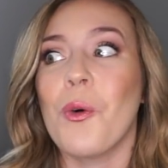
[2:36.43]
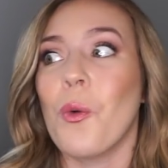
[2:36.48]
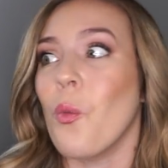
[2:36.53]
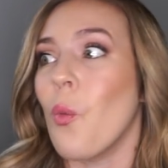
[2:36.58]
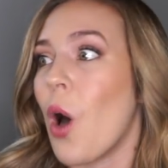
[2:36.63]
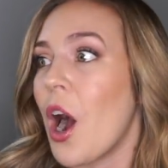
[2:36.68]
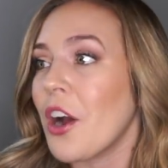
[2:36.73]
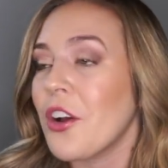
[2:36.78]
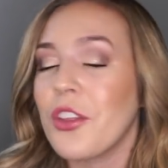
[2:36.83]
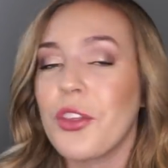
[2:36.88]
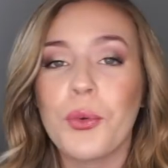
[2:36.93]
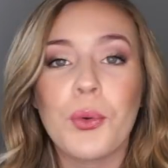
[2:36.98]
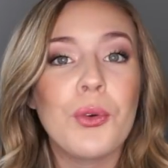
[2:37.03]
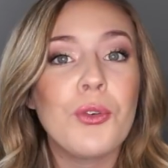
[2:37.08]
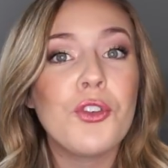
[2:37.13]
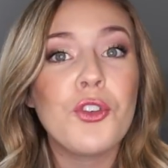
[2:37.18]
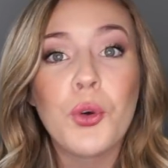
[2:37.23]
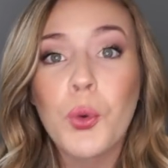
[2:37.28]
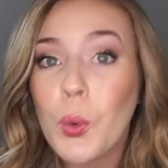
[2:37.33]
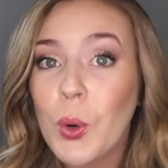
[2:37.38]

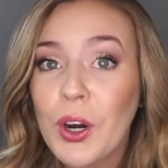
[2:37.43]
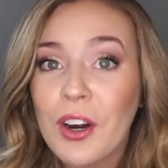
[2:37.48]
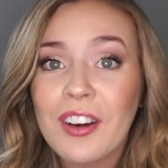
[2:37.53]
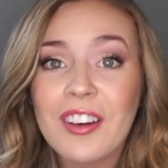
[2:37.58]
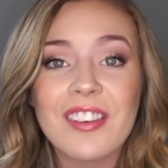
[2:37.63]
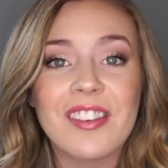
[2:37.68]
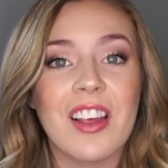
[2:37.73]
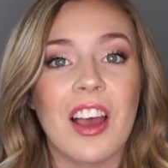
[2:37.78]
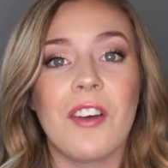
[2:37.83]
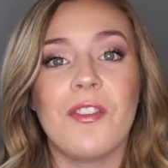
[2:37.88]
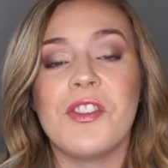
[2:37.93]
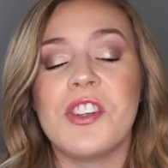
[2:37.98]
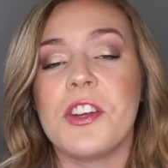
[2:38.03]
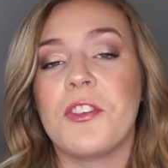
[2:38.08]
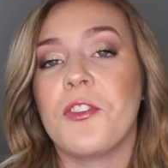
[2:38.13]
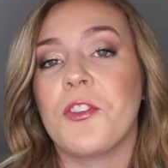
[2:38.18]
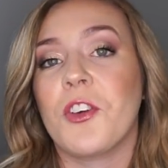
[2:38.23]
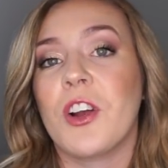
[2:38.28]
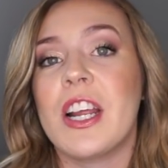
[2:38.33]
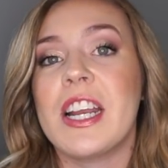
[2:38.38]
walkthrough tours of
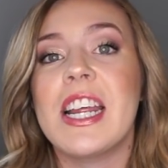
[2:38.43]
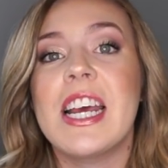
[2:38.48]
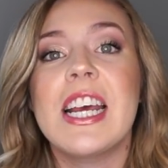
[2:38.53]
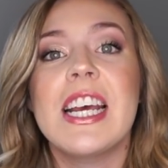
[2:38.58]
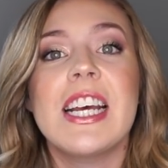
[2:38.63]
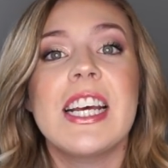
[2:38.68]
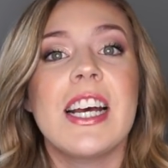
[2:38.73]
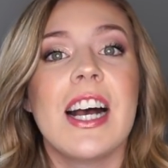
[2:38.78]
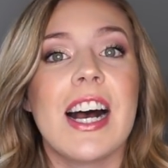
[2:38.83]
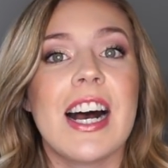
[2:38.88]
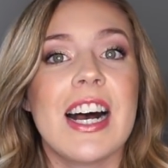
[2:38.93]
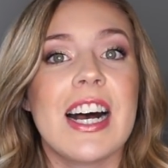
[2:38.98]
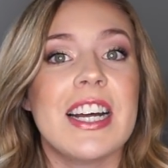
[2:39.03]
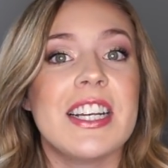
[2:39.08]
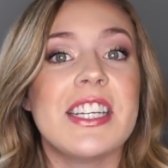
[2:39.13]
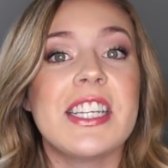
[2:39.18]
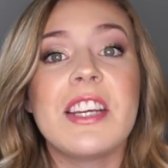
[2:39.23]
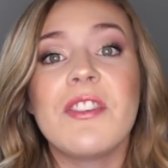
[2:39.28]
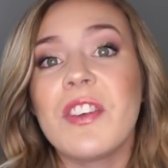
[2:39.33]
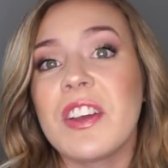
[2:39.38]
different
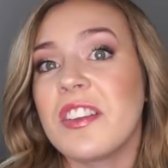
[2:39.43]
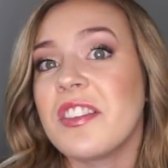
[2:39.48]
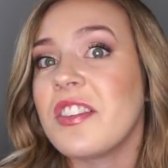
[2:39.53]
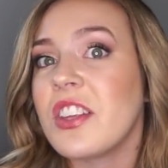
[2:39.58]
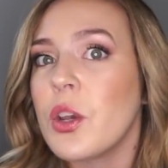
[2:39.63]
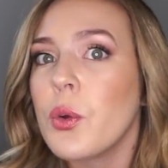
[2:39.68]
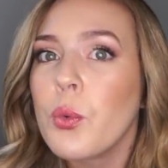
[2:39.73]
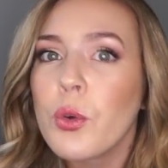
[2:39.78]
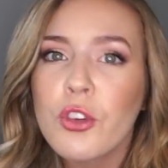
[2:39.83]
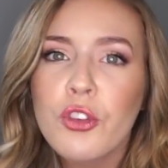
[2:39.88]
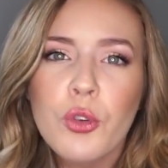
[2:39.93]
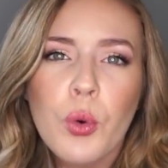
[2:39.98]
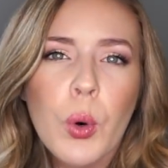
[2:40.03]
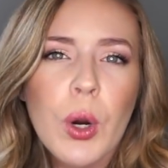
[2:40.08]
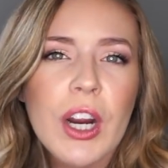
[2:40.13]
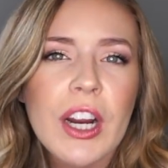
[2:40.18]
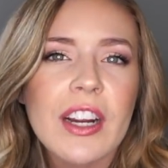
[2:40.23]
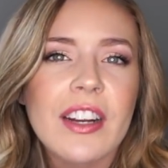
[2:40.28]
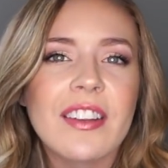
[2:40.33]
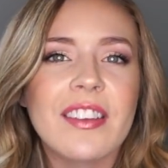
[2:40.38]
DVC
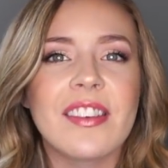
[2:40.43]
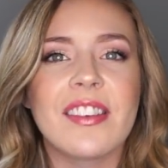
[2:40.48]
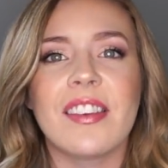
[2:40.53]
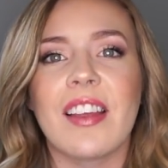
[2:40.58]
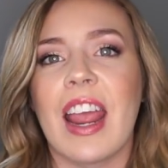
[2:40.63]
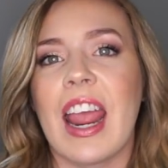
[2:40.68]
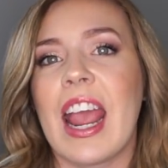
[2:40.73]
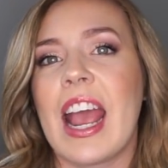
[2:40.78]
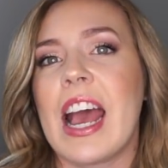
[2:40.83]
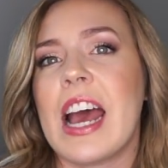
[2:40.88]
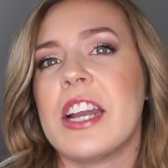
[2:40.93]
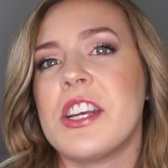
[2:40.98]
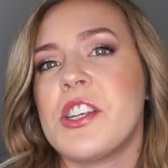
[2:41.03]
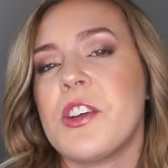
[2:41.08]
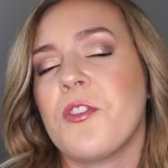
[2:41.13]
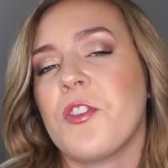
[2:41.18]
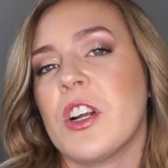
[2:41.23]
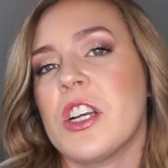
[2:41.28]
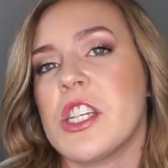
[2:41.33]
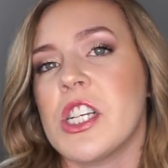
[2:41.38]
resorts and
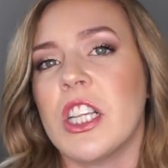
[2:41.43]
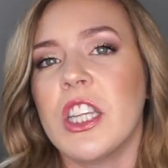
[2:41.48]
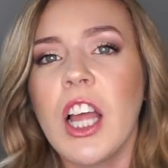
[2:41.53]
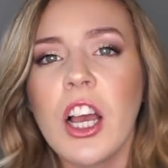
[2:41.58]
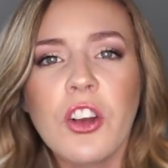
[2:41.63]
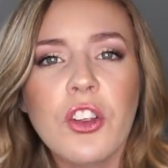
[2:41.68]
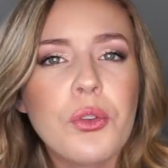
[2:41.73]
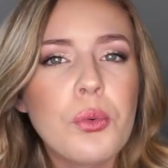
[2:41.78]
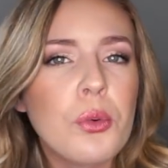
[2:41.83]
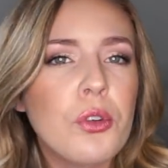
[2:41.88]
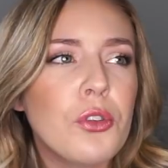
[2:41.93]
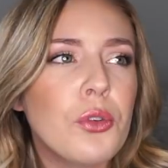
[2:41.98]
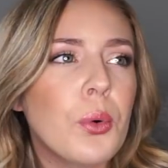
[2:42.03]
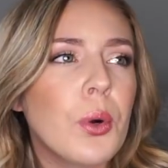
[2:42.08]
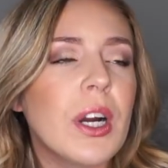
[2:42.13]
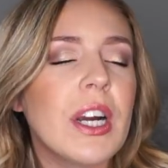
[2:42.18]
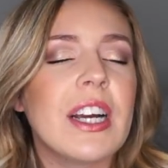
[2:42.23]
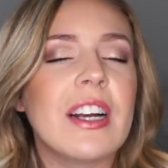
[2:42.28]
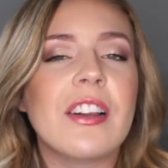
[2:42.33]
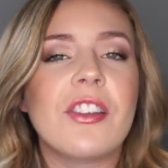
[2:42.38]
different deluxe
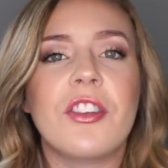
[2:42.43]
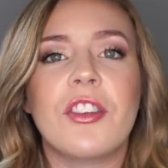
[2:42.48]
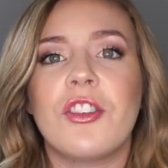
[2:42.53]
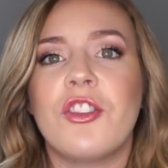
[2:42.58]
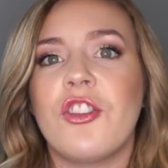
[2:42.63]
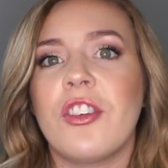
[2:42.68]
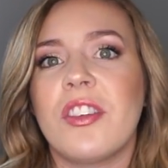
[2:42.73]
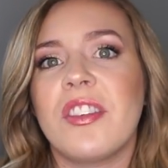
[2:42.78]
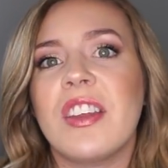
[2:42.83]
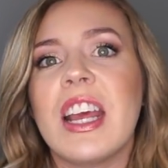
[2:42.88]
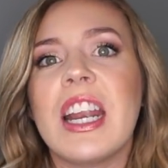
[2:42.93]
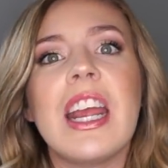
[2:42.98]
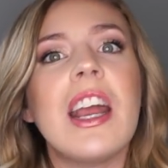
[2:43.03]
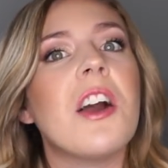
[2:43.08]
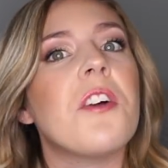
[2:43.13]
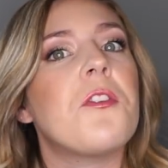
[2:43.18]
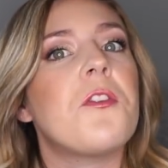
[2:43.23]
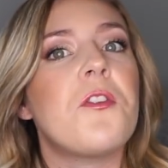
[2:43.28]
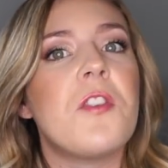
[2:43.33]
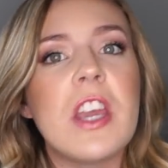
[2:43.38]
resorts, just getting
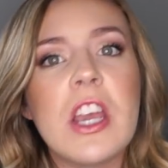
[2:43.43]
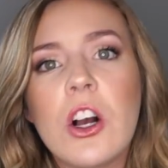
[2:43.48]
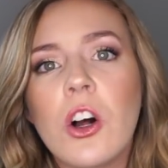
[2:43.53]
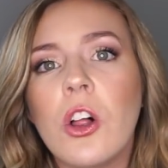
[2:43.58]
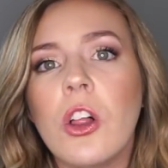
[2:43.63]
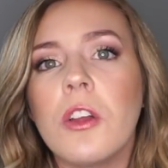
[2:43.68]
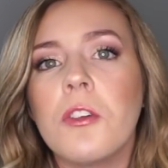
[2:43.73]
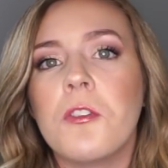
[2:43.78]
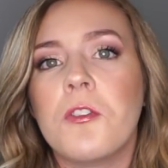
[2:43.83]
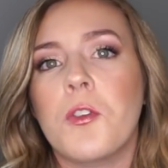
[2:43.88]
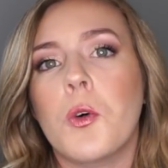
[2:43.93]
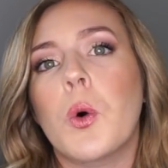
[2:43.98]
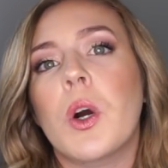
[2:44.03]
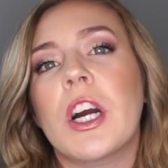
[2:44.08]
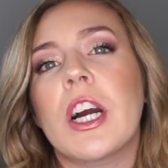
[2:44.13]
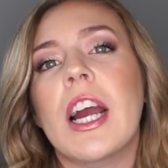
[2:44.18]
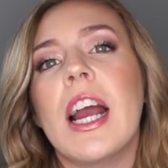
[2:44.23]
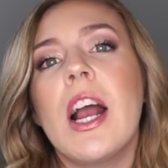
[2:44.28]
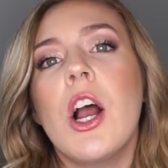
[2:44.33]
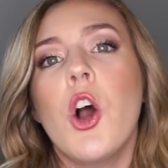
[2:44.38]
a feel
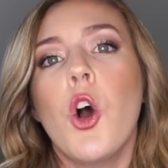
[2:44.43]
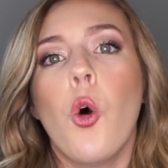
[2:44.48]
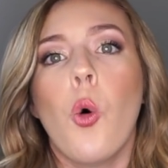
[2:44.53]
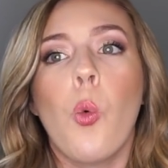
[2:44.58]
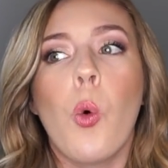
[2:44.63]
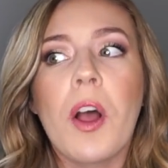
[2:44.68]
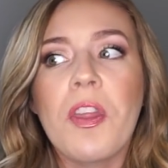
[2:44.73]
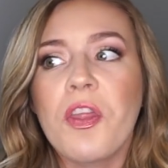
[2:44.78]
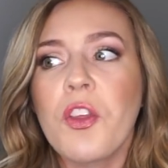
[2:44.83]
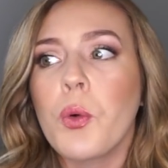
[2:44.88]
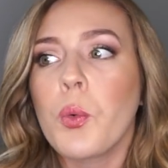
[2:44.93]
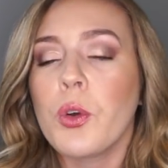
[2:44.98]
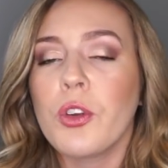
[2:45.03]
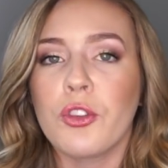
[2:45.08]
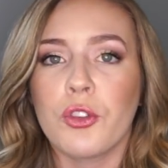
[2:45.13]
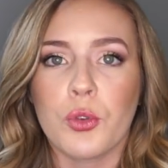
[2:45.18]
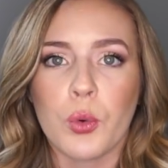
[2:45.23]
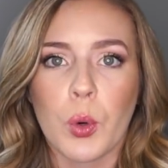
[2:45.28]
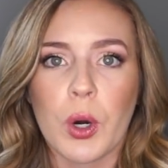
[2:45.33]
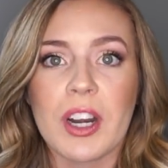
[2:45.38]
for what the
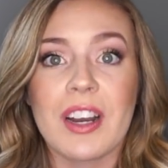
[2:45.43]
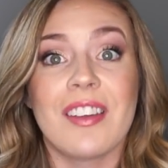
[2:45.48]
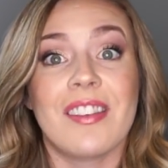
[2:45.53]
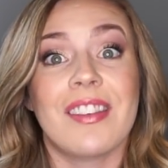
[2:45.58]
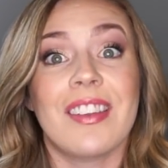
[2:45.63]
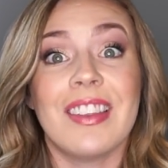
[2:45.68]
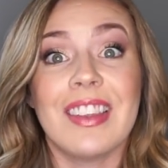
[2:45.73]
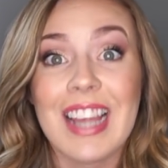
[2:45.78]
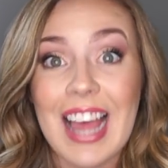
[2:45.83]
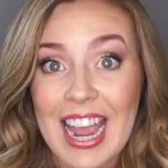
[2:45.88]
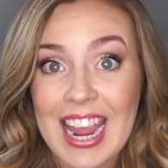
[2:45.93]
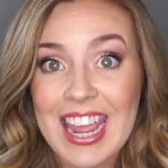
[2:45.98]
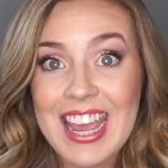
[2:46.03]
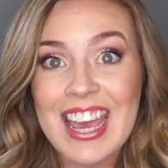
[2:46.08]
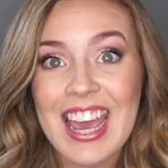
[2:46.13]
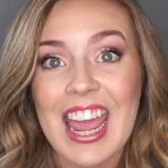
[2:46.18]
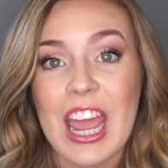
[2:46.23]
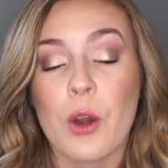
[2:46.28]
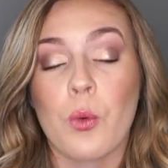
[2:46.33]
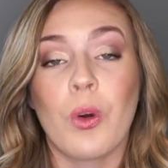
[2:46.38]
resort is like
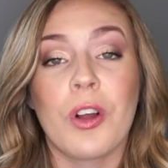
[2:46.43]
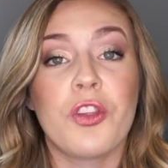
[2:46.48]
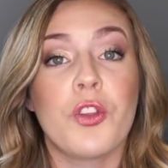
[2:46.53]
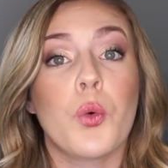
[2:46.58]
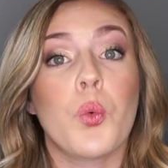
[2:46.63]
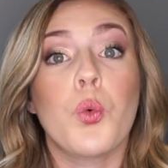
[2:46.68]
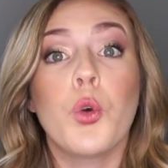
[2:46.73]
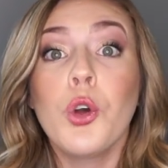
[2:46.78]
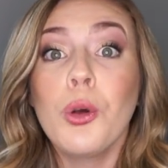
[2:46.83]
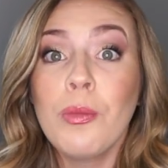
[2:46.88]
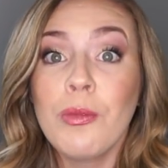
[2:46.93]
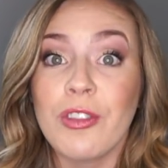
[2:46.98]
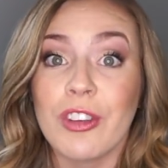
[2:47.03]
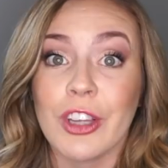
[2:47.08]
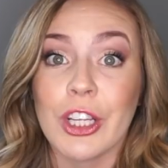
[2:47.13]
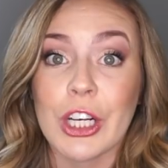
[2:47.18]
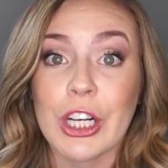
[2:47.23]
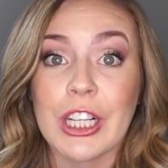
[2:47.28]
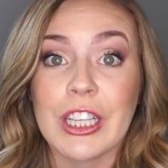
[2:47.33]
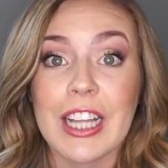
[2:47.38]
and what the rooms
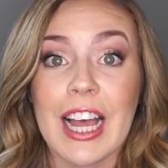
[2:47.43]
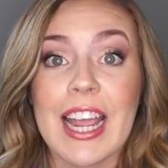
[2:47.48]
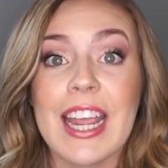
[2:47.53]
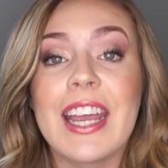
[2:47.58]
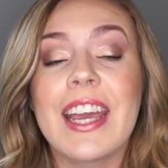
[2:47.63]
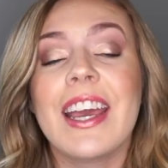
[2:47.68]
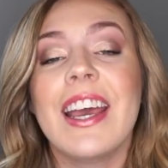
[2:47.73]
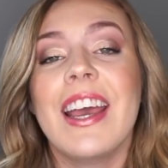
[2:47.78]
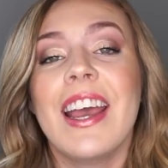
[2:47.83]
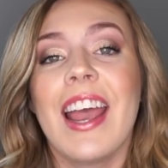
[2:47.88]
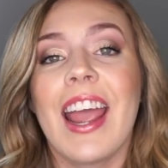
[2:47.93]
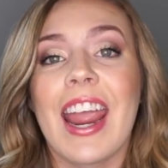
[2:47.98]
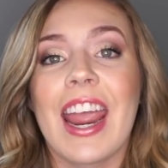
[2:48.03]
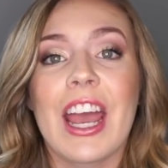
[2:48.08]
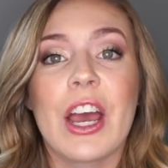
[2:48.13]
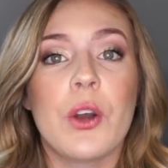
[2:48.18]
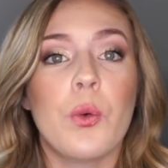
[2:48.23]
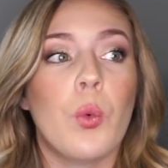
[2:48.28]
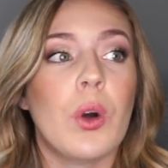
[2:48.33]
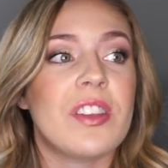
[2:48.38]
look like
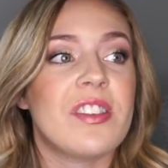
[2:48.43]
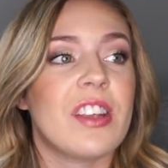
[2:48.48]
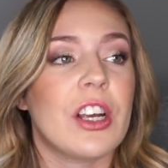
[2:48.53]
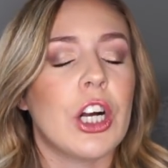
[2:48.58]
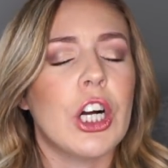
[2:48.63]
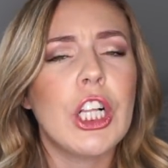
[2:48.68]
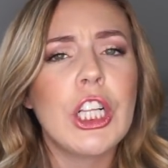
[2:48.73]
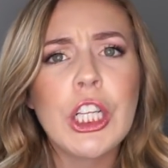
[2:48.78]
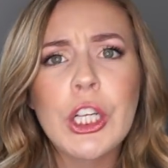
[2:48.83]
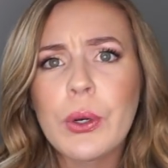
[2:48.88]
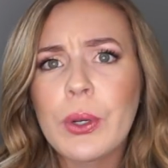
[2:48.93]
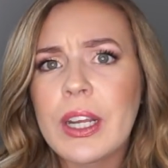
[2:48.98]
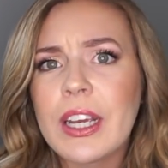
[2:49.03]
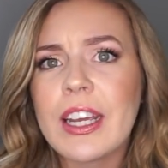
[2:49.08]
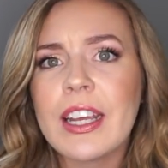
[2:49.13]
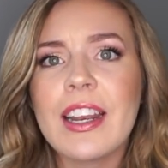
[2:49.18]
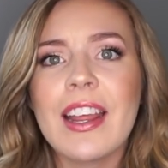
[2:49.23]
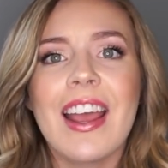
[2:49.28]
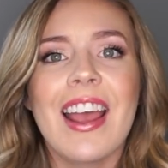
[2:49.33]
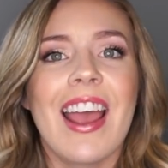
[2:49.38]
and what's
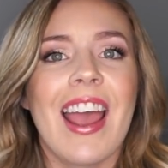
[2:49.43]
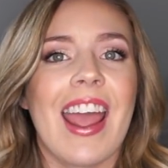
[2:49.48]
included.